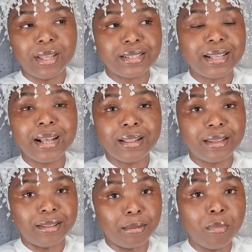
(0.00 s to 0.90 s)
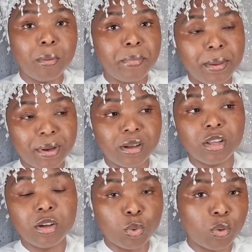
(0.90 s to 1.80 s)
Exactly. The MOTB, because
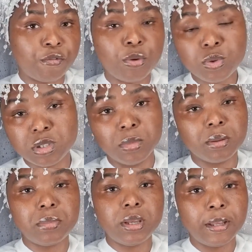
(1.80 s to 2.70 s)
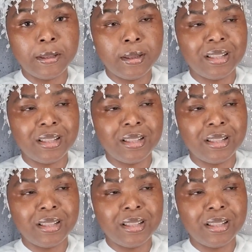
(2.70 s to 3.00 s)
they're going to refuse the MOTB.